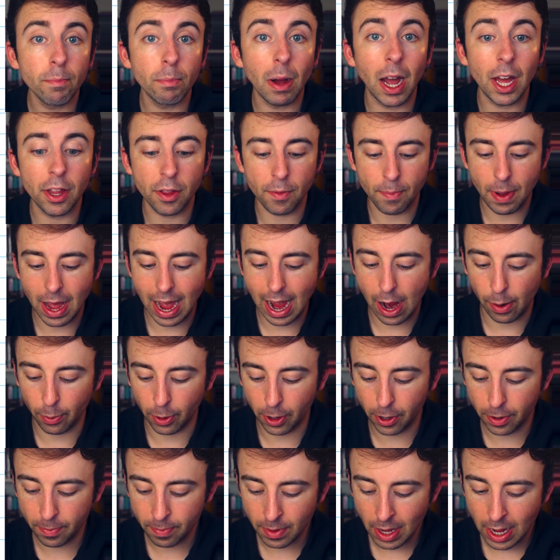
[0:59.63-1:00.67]
by the
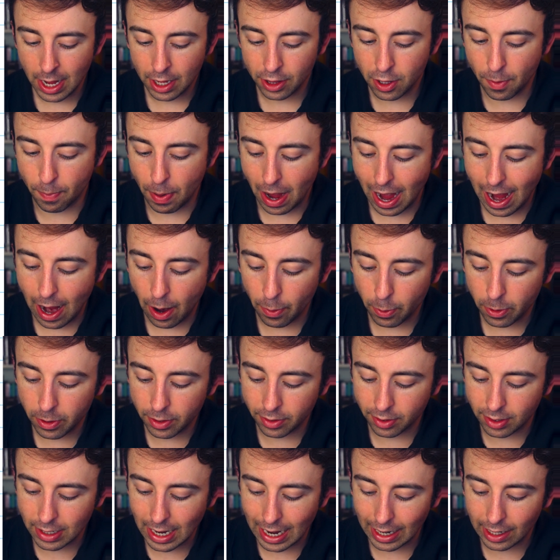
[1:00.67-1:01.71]
power. The power
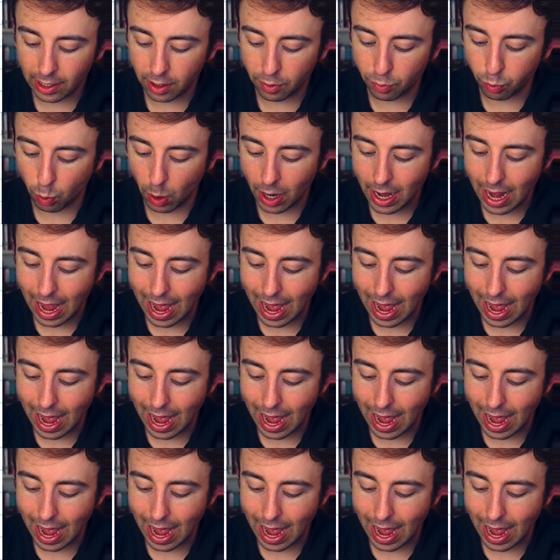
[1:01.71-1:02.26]
is negative 1